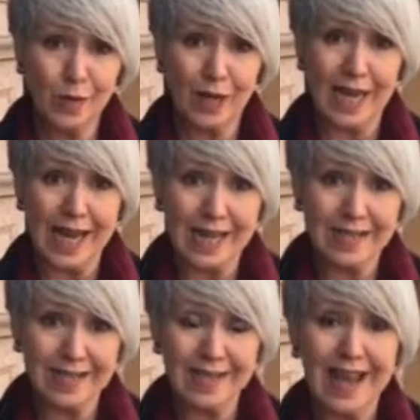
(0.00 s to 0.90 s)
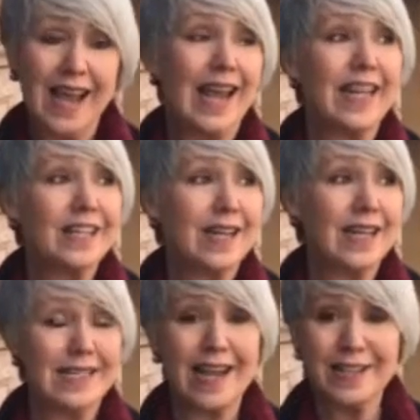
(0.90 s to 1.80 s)
Orleans. It's
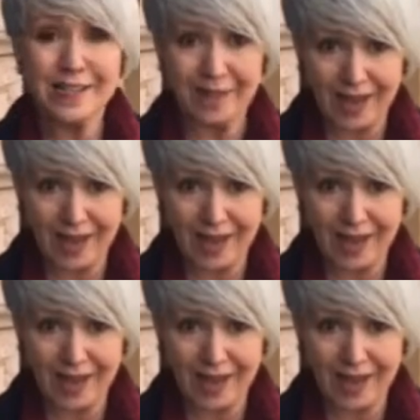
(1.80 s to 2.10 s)
a taste of